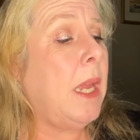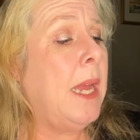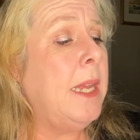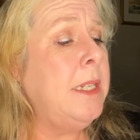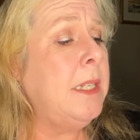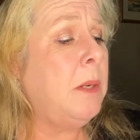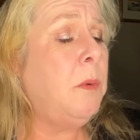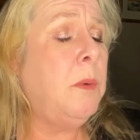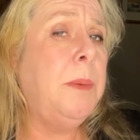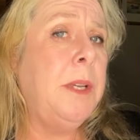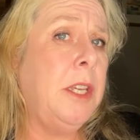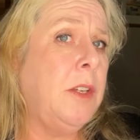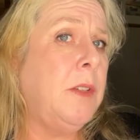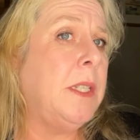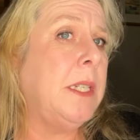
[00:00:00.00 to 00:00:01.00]
And I will be
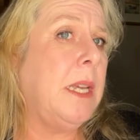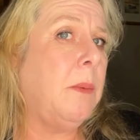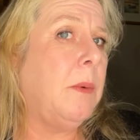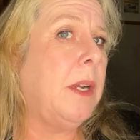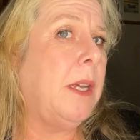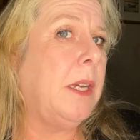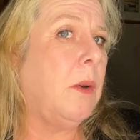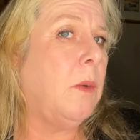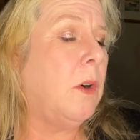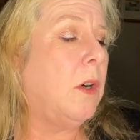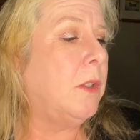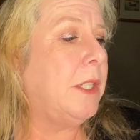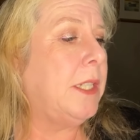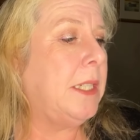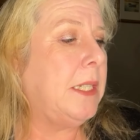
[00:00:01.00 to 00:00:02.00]
using it when I go
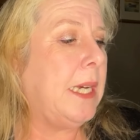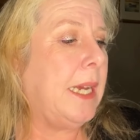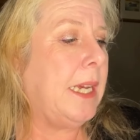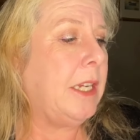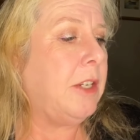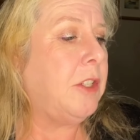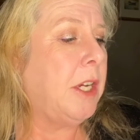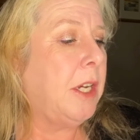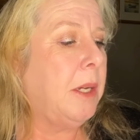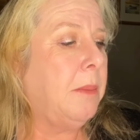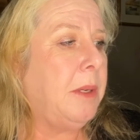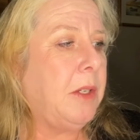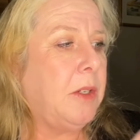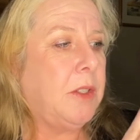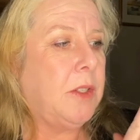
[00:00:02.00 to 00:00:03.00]
on stage
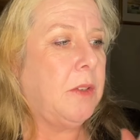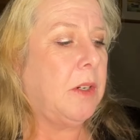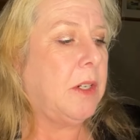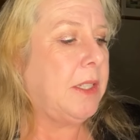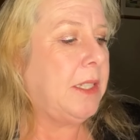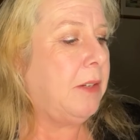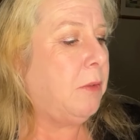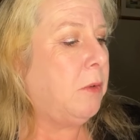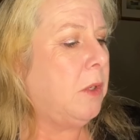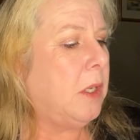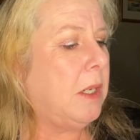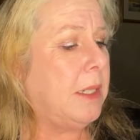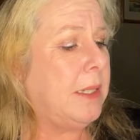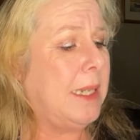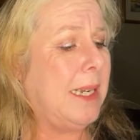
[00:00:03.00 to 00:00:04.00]
because there are several
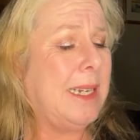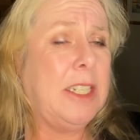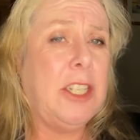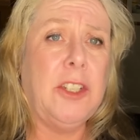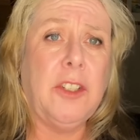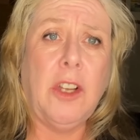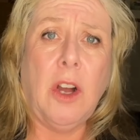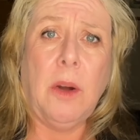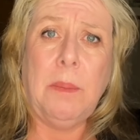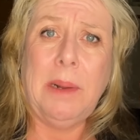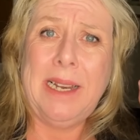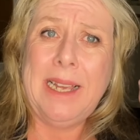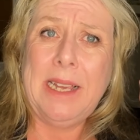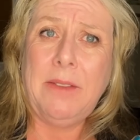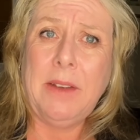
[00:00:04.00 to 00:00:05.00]
colours. I just can't
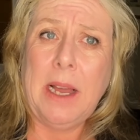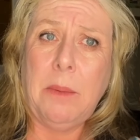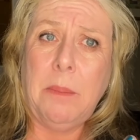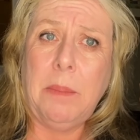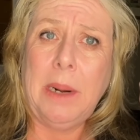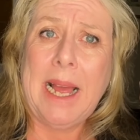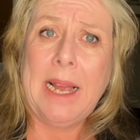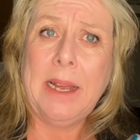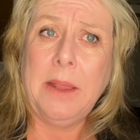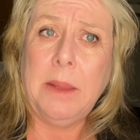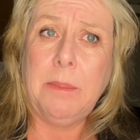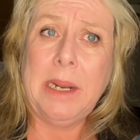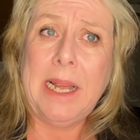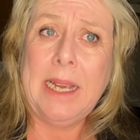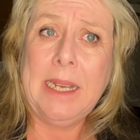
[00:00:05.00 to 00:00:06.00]
believe how black the
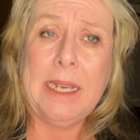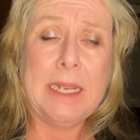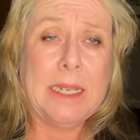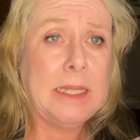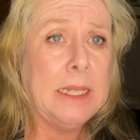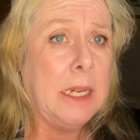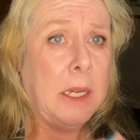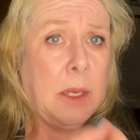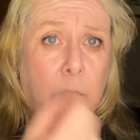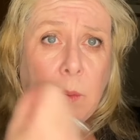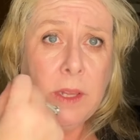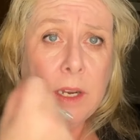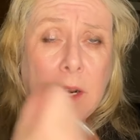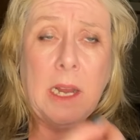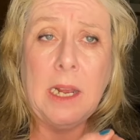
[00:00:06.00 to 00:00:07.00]
black is.
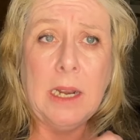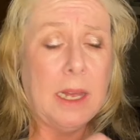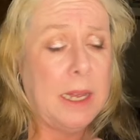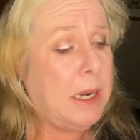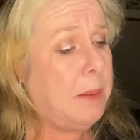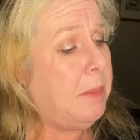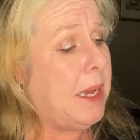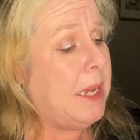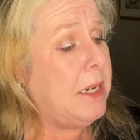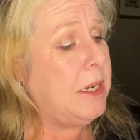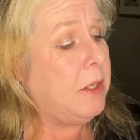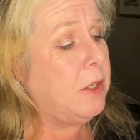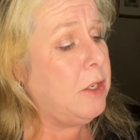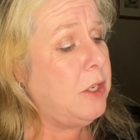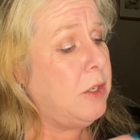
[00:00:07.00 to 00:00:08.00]
With an eyeliner pen, you
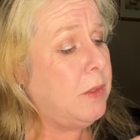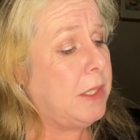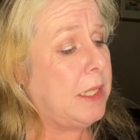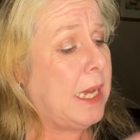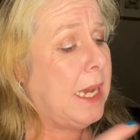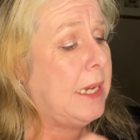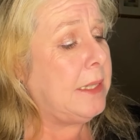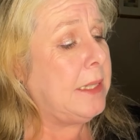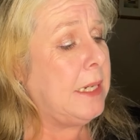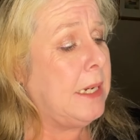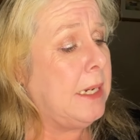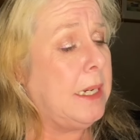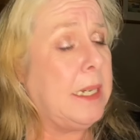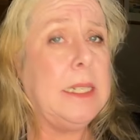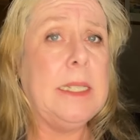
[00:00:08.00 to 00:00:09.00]
can use that
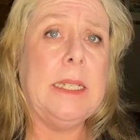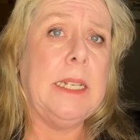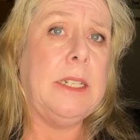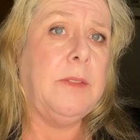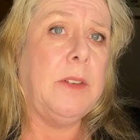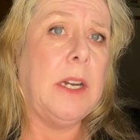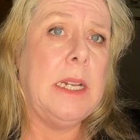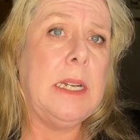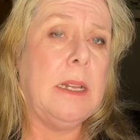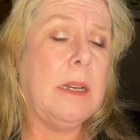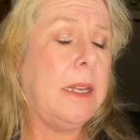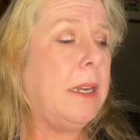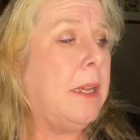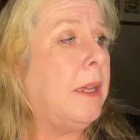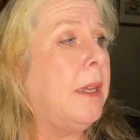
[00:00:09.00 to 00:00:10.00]
instead of
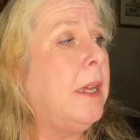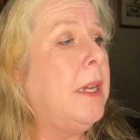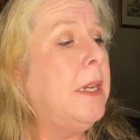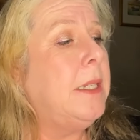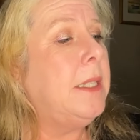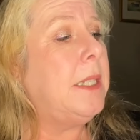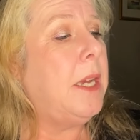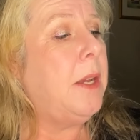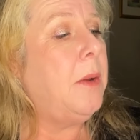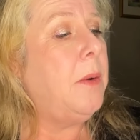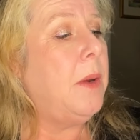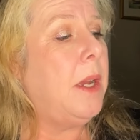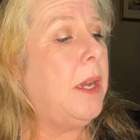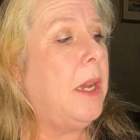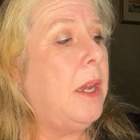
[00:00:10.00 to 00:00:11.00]
eyeliner. So
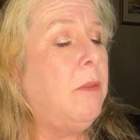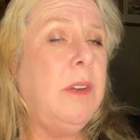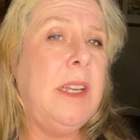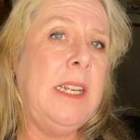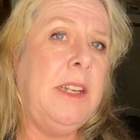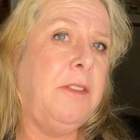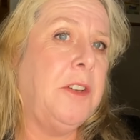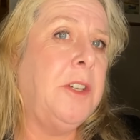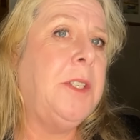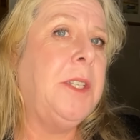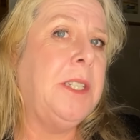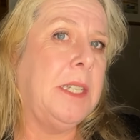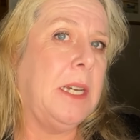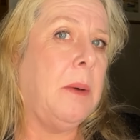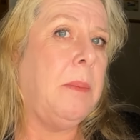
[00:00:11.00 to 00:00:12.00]
a really
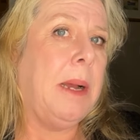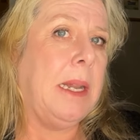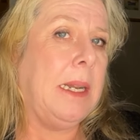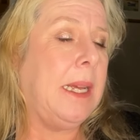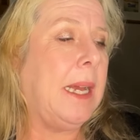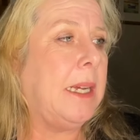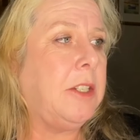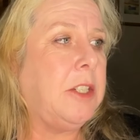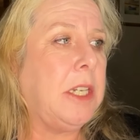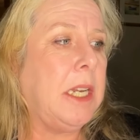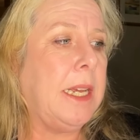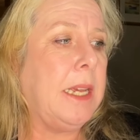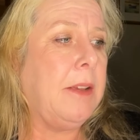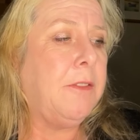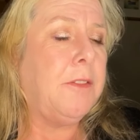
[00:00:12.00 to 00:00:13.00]
versatile palette,
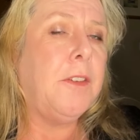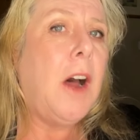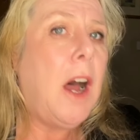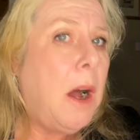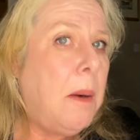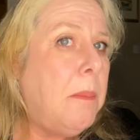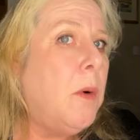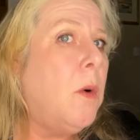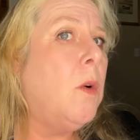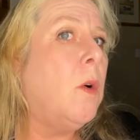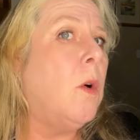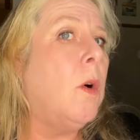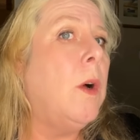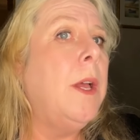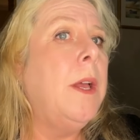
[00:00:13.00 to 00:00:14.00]
actually, far
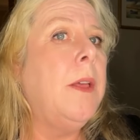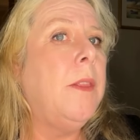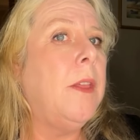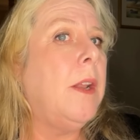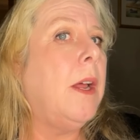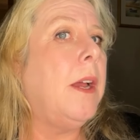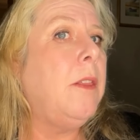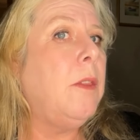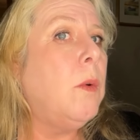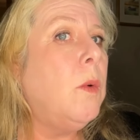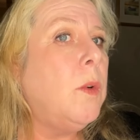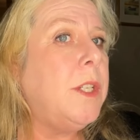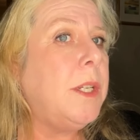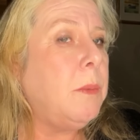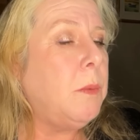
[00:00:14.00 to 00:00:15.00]
more than I
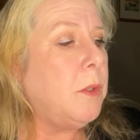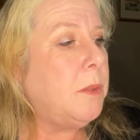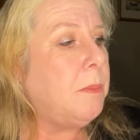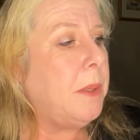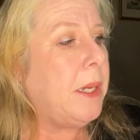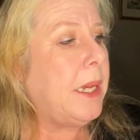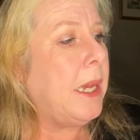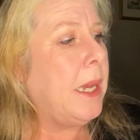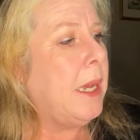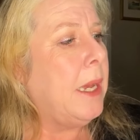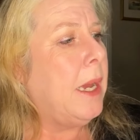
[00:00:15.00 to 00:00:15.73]
thought it would be.